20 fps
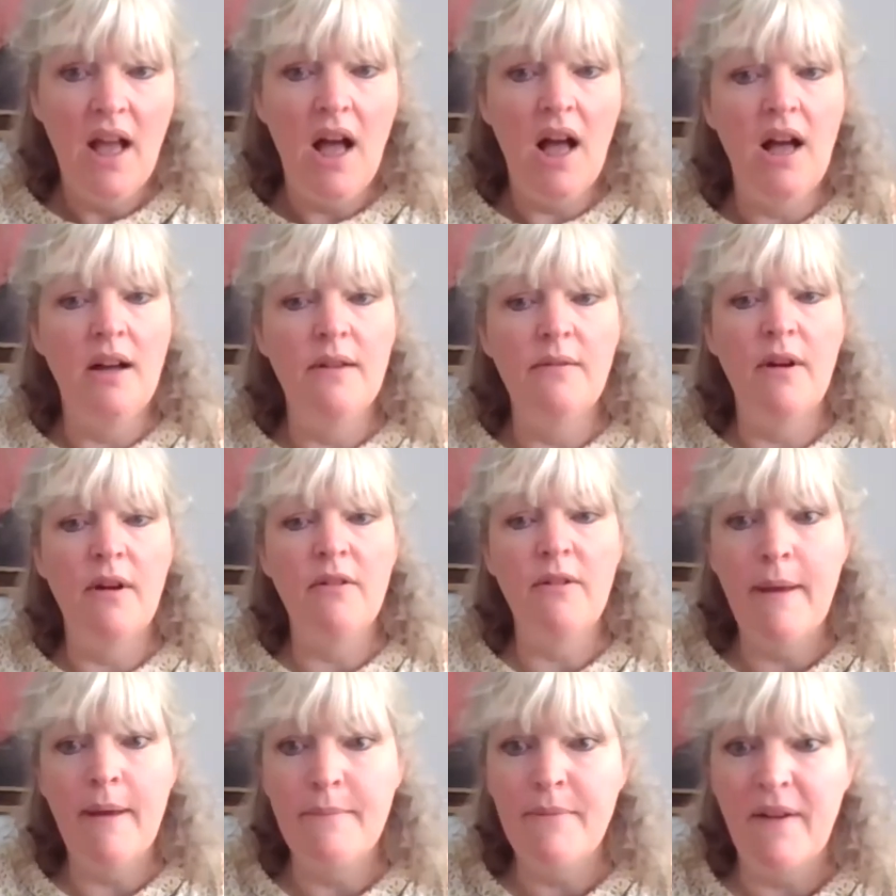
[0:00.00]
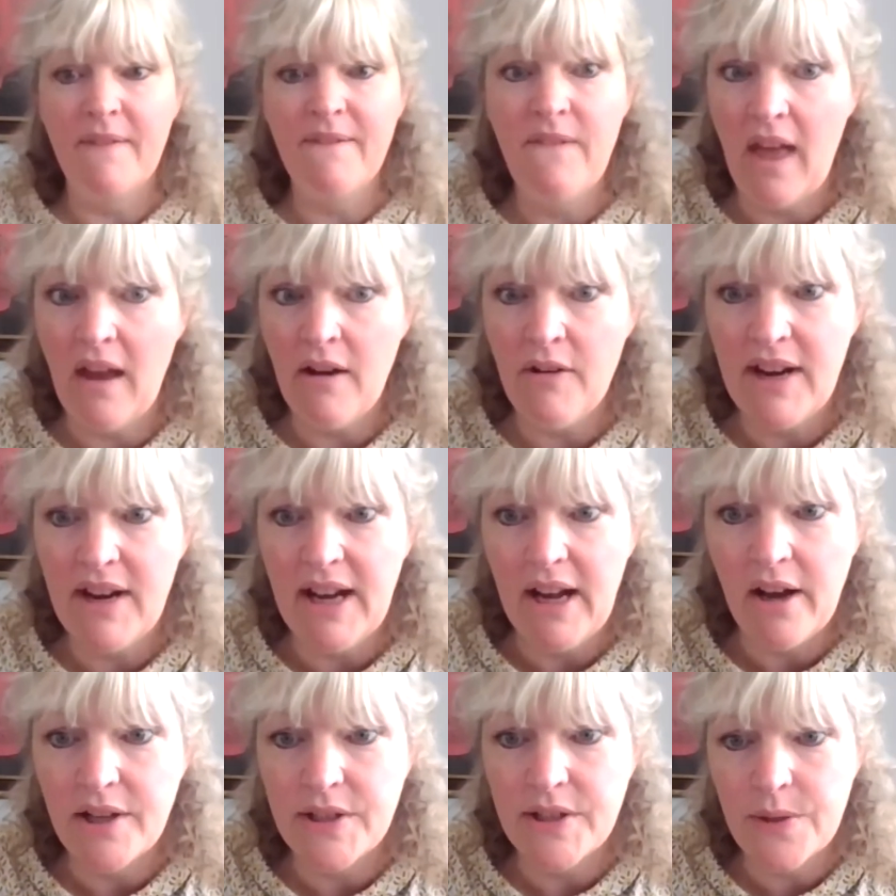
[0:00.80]
I remember a very
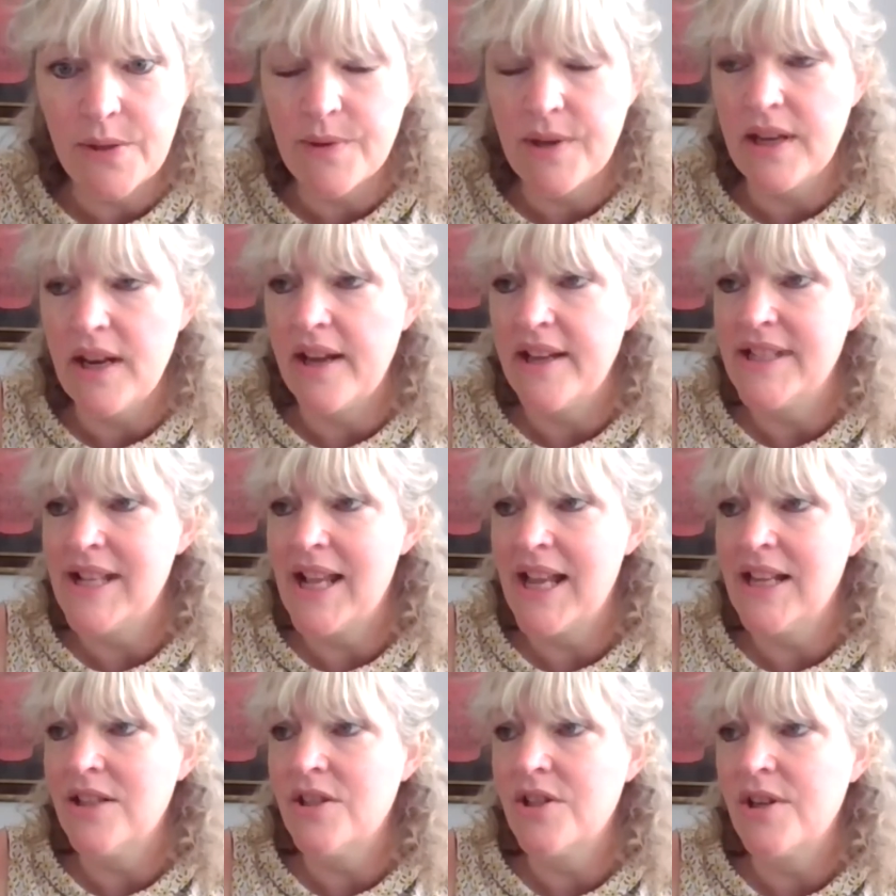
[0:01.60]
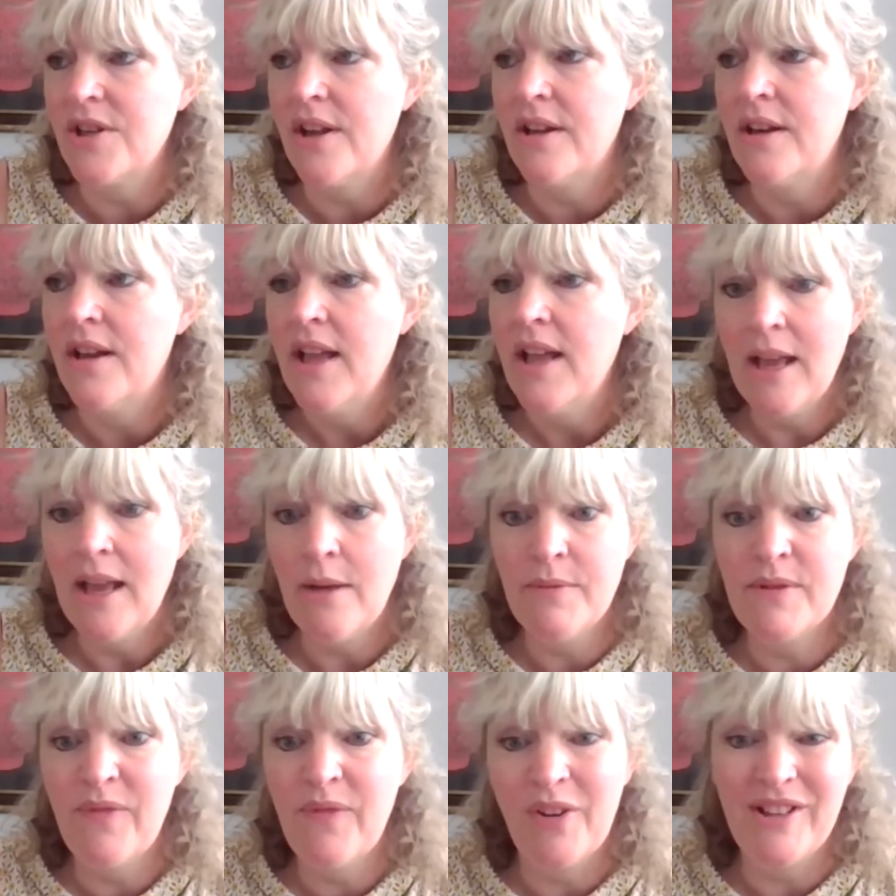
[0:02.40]
large organisation, it
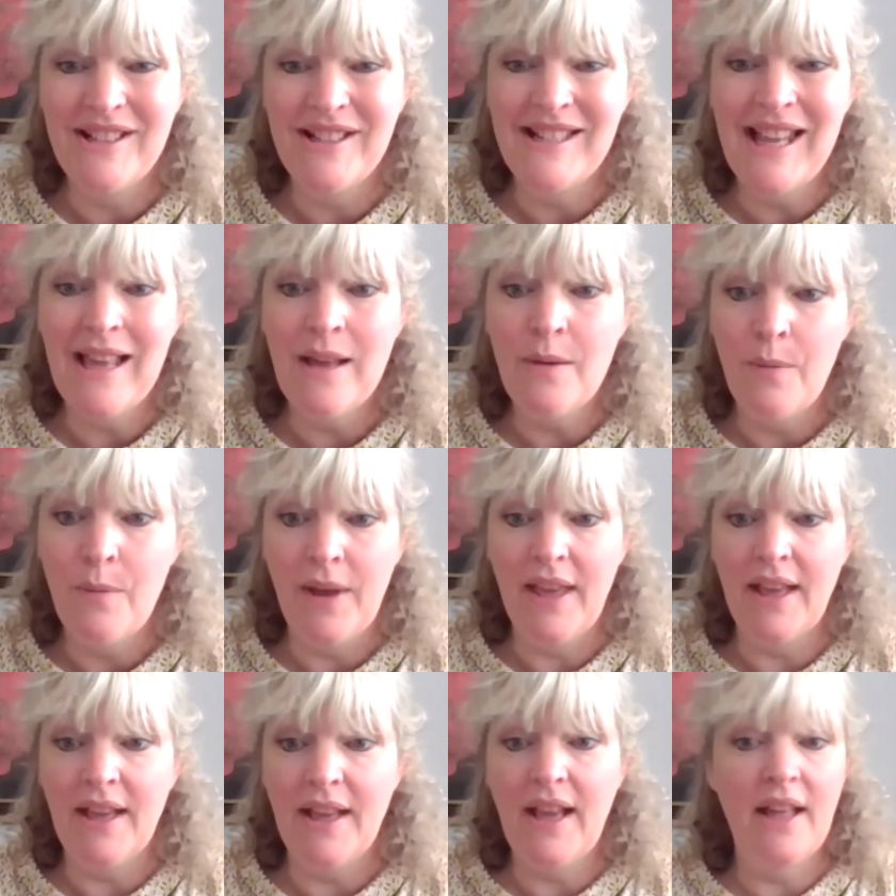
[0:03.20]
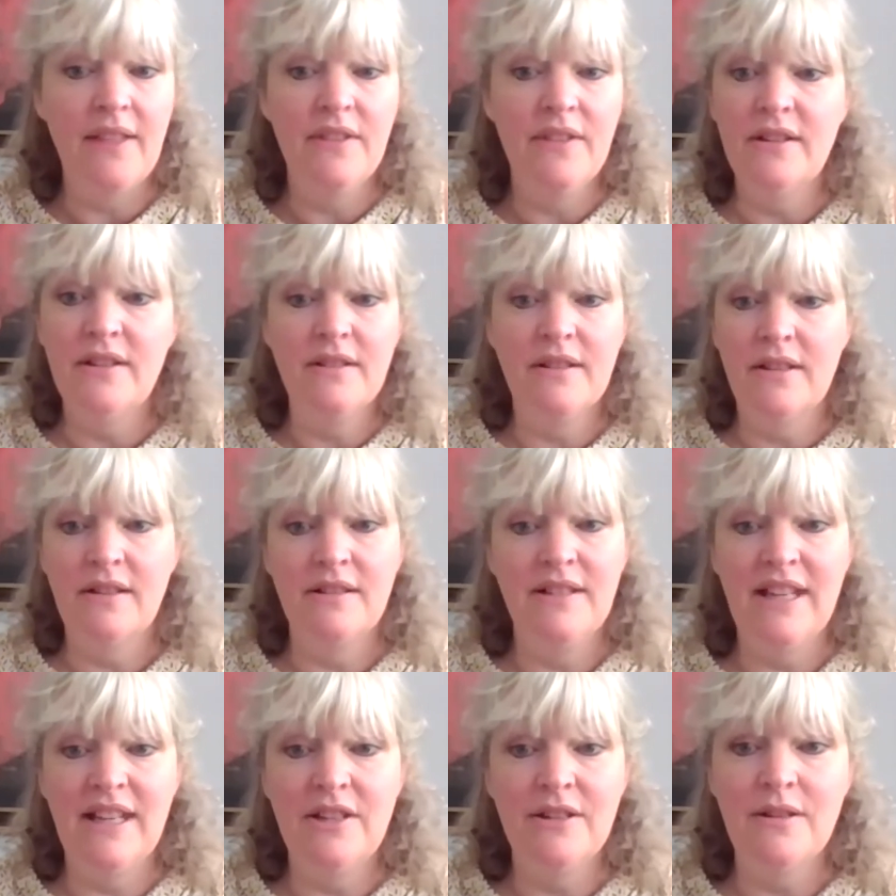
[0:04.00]
was Volunteer Week, and the
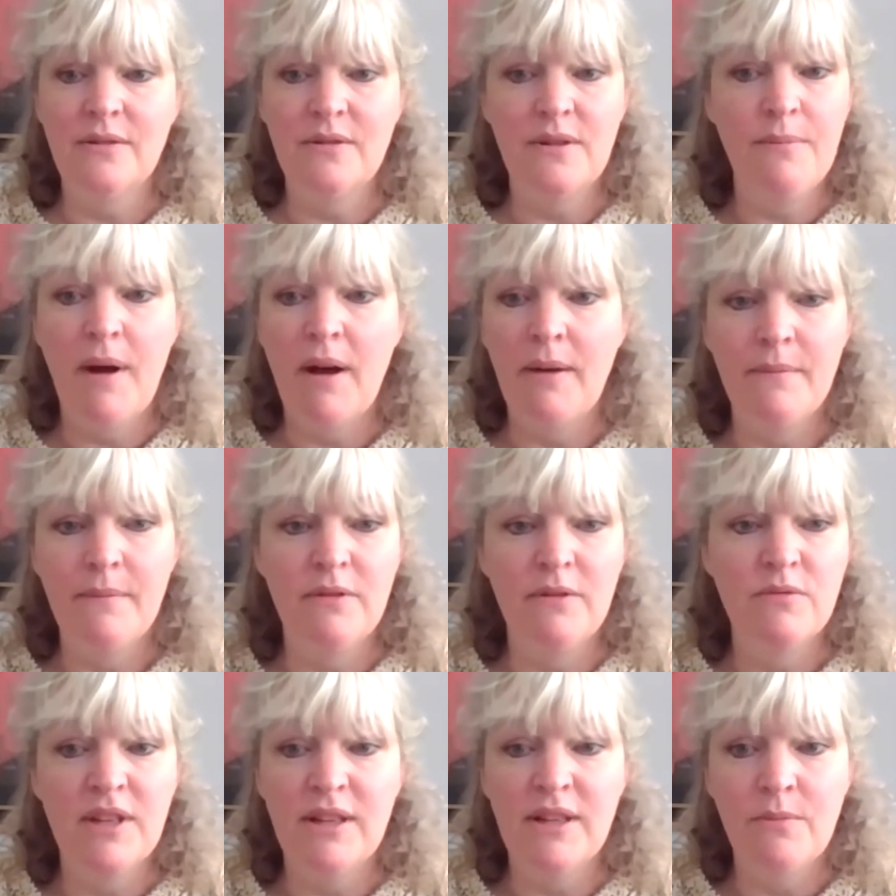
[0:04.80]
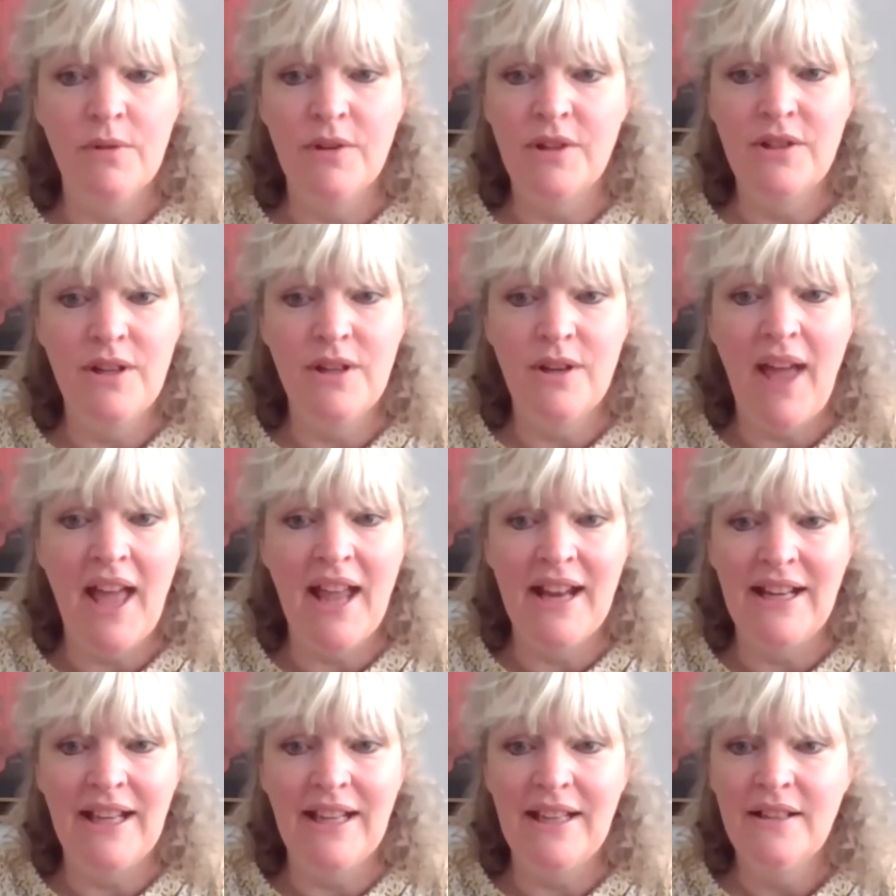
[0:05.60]
digital department didn't want to do
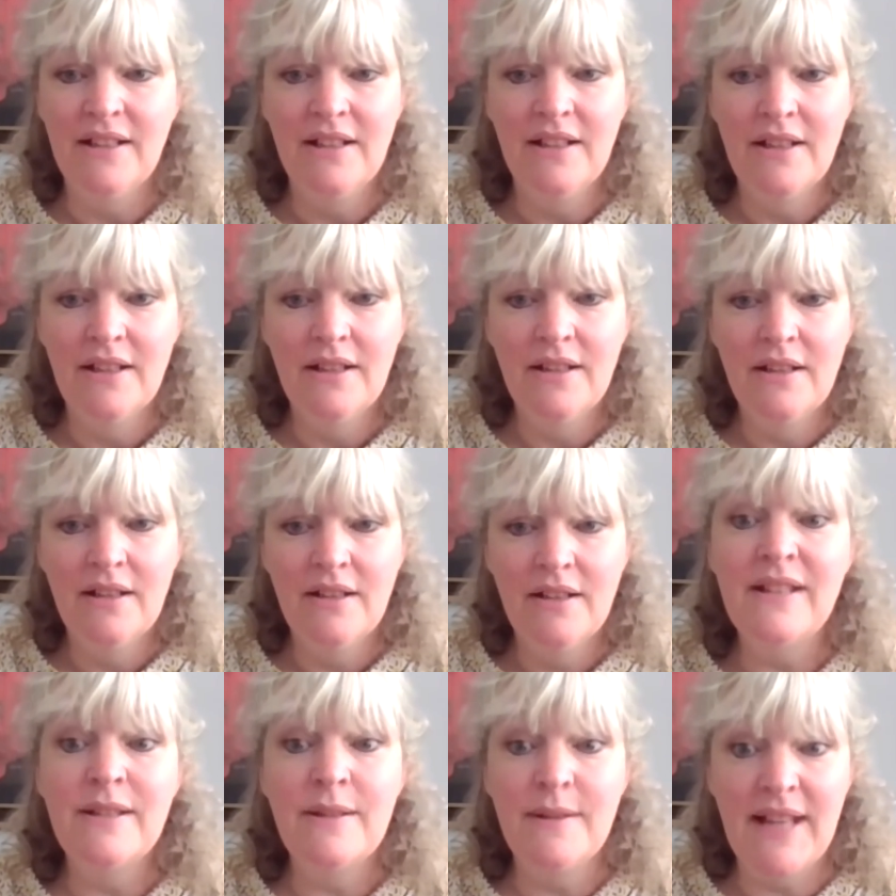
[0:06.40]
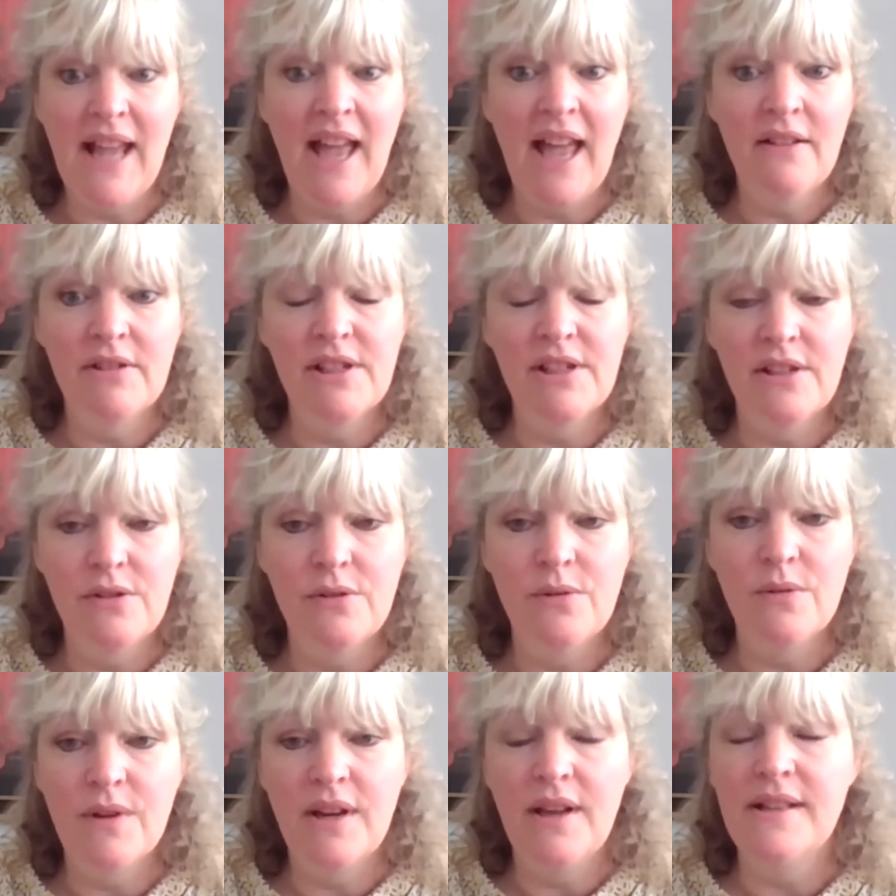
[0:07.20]
any, this is a heritage
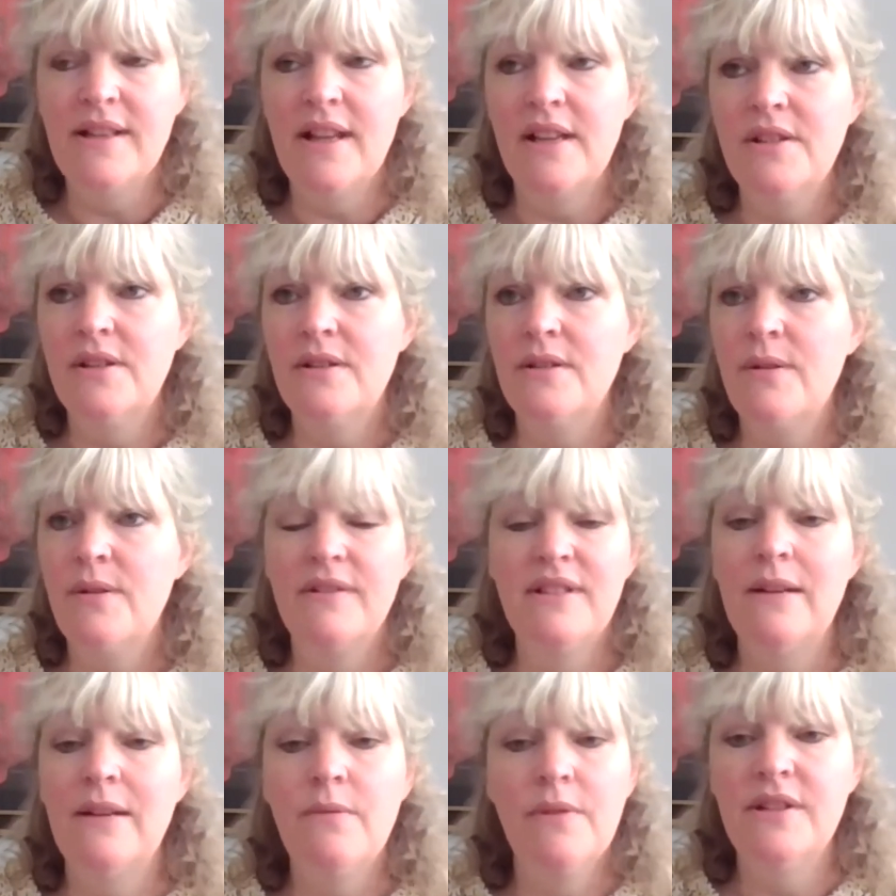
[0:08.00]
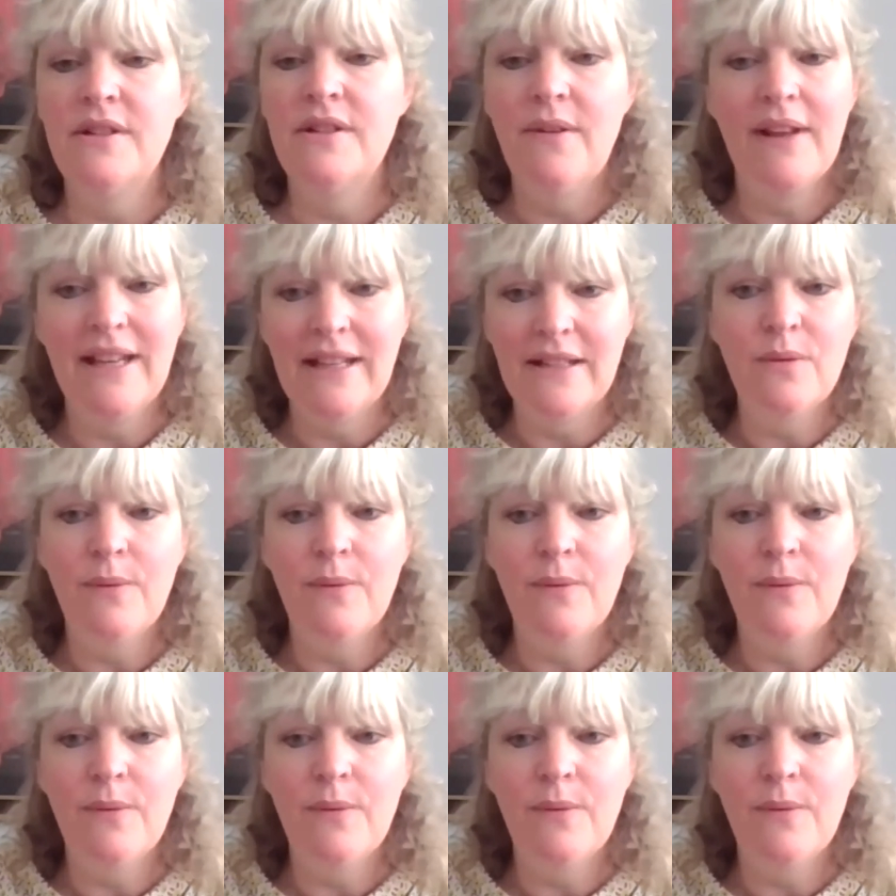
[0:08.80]
organisation, so I didn't want to do any